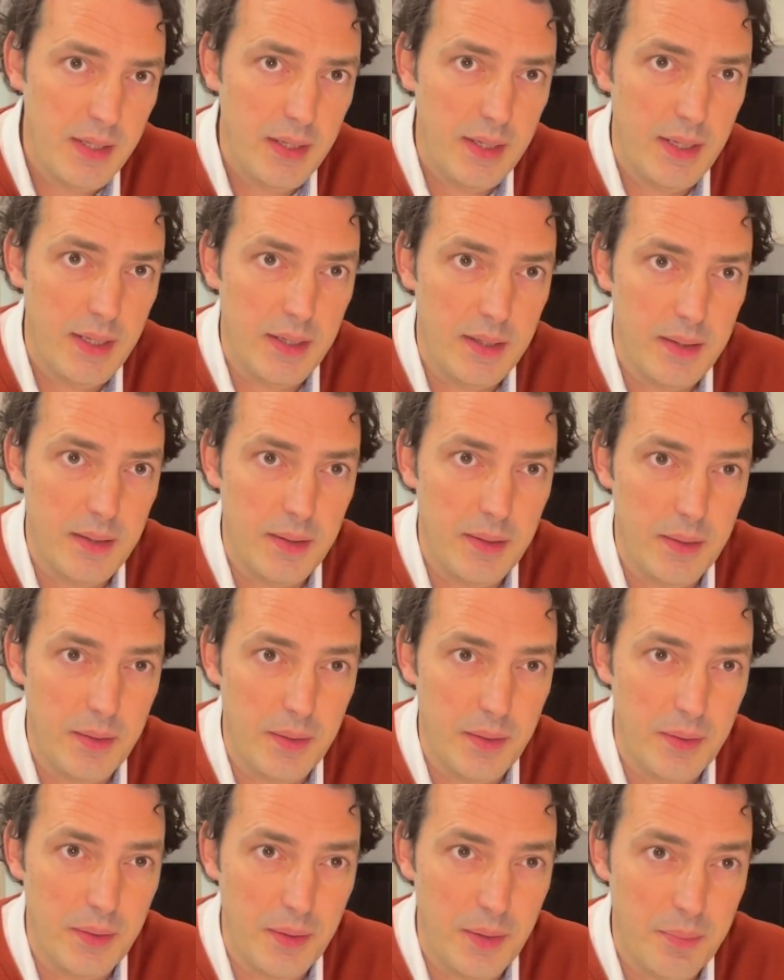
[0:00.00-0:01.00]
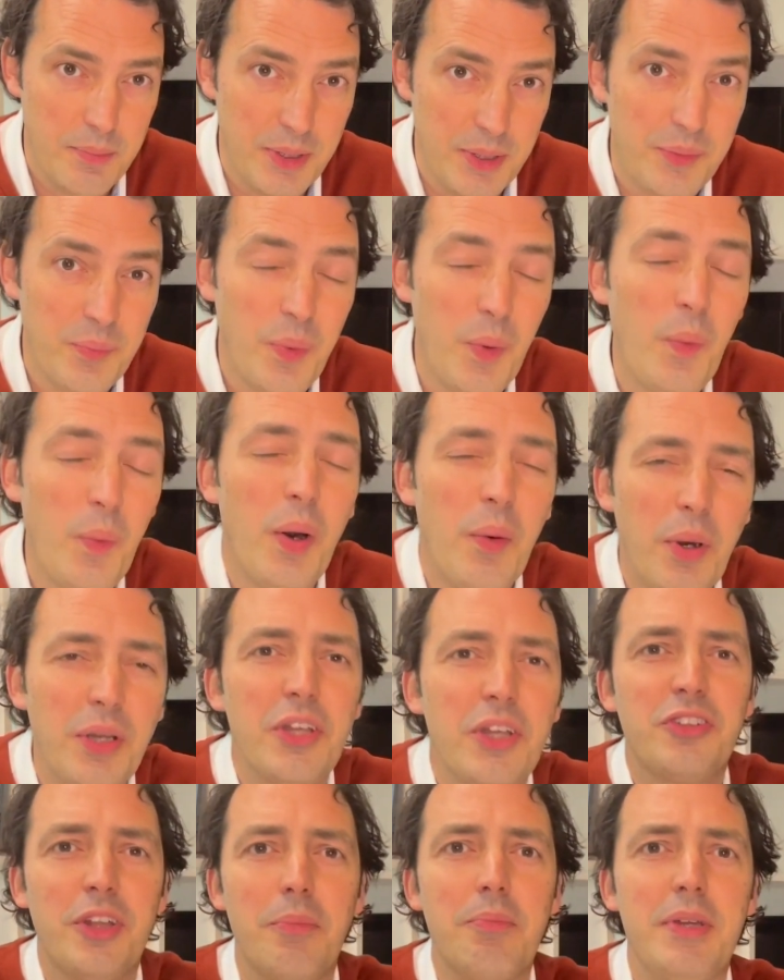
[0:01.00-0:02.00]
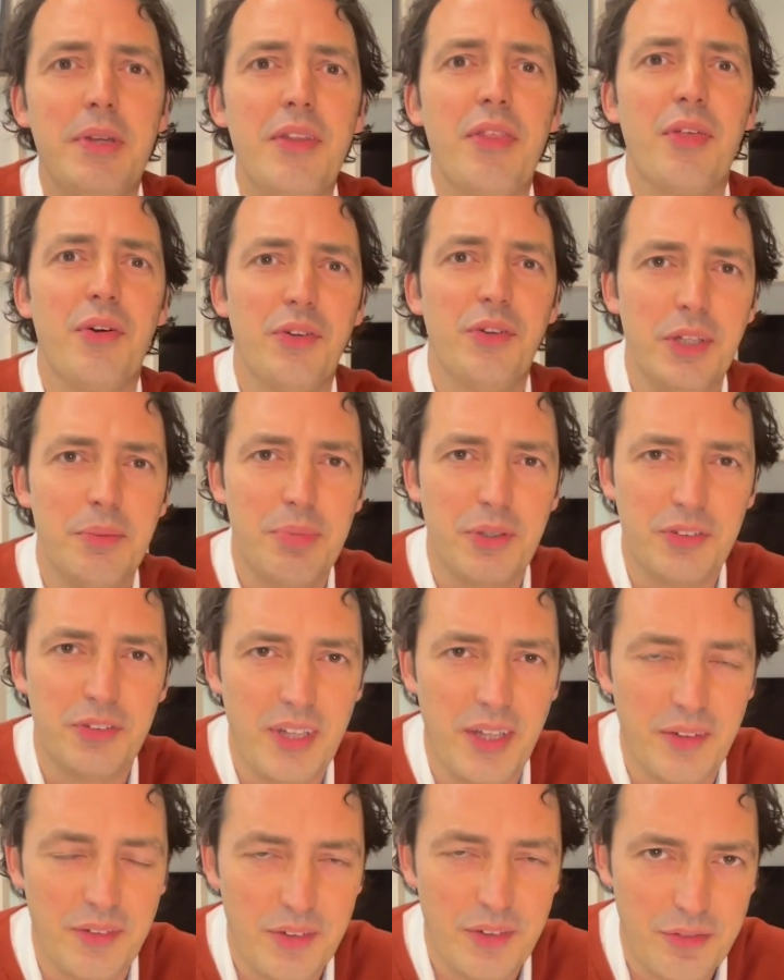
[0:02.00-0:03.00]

But what does it mean, 13%?